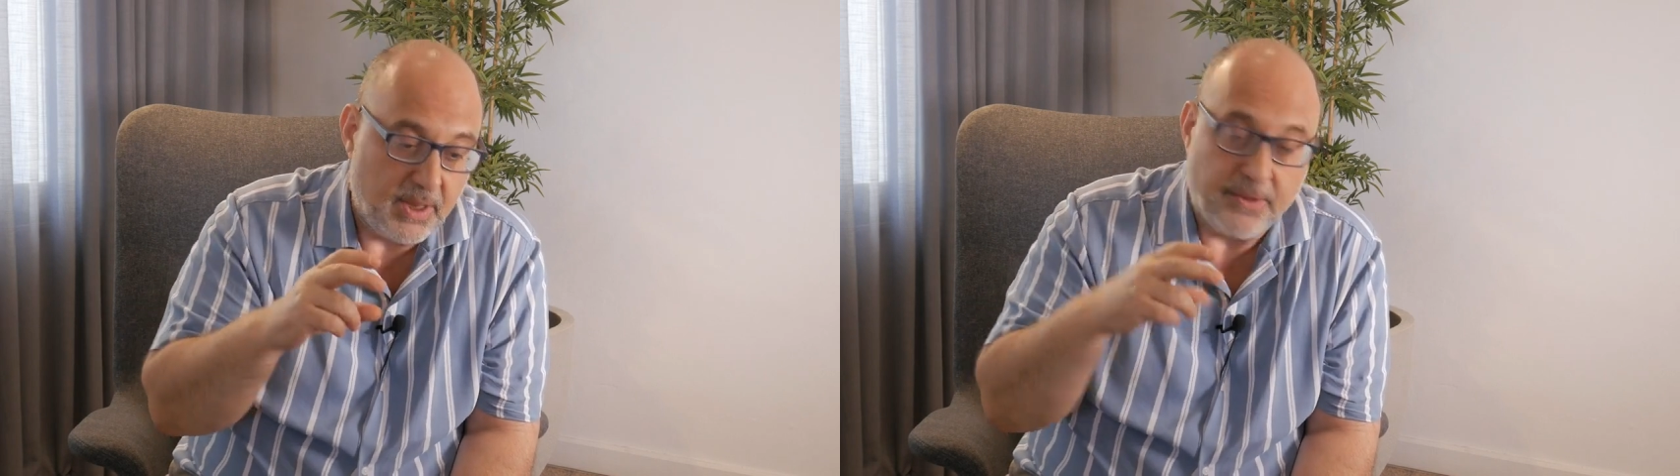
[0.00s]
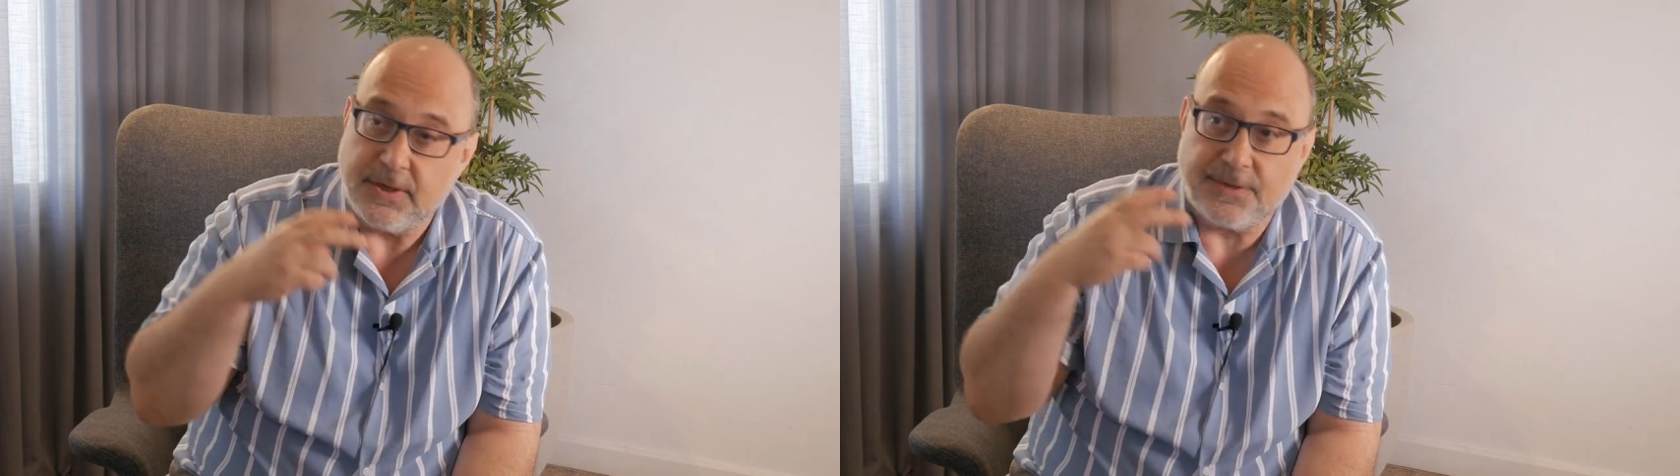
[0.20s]

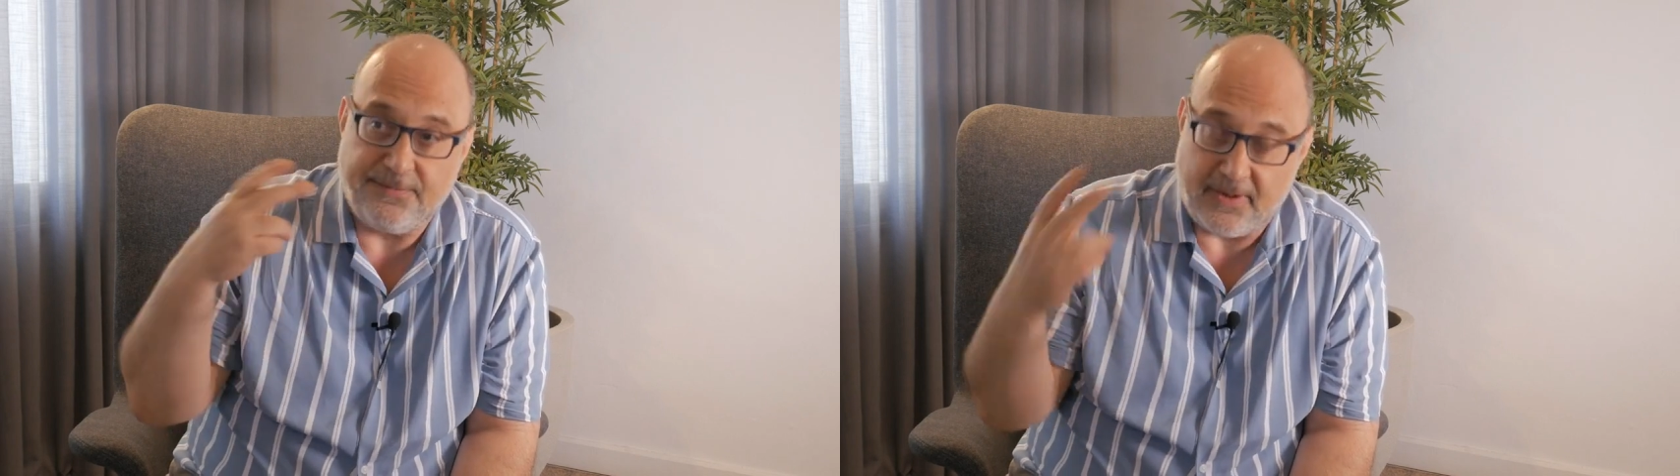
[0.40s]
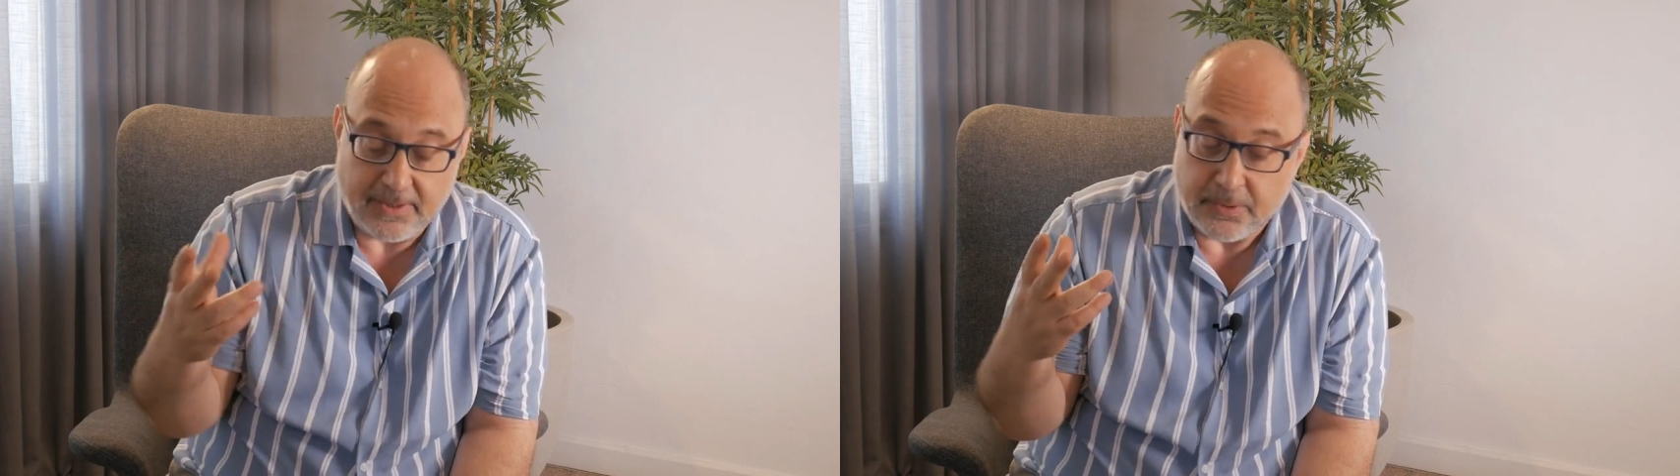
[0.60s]
This
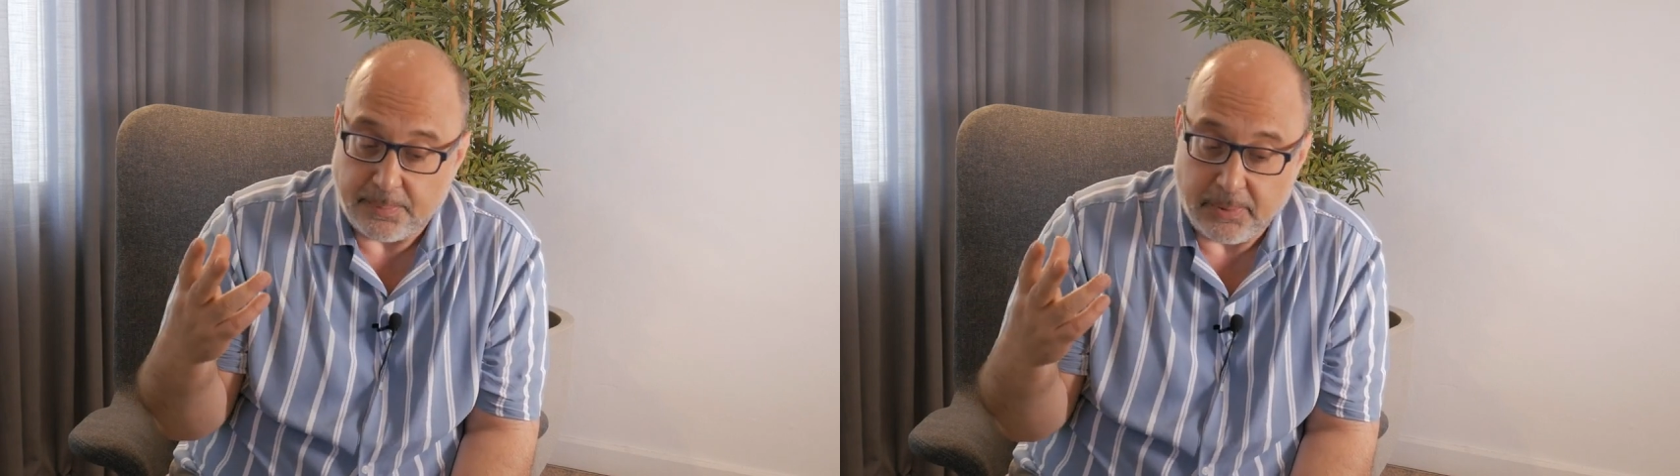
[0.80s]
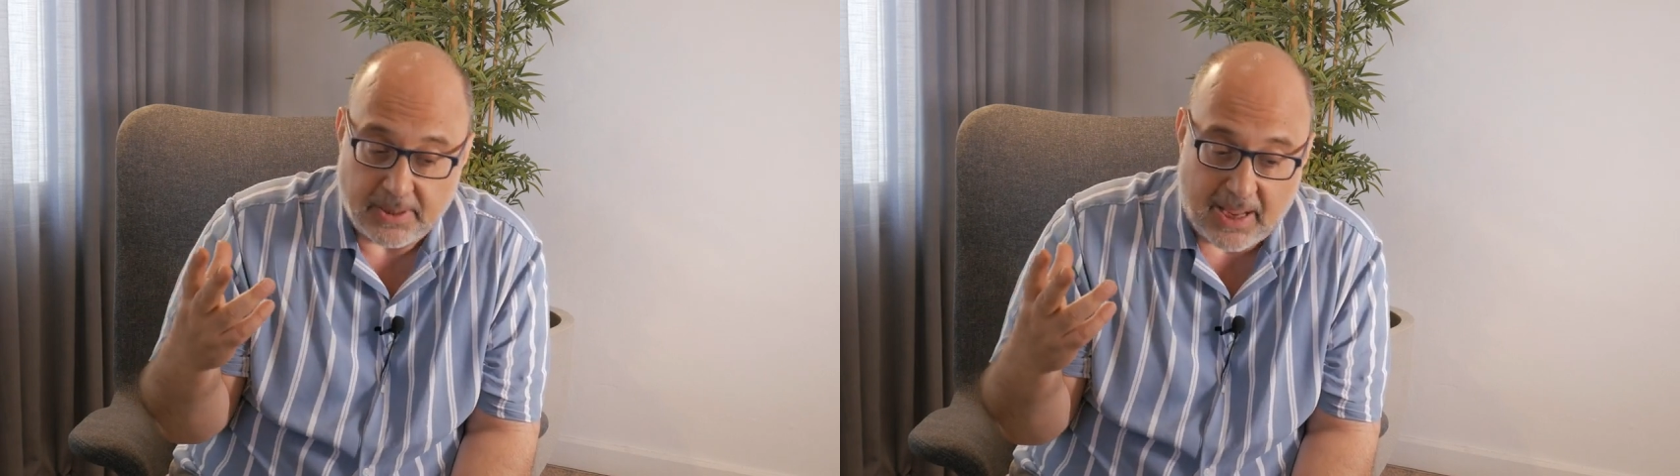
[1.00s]
vulnerable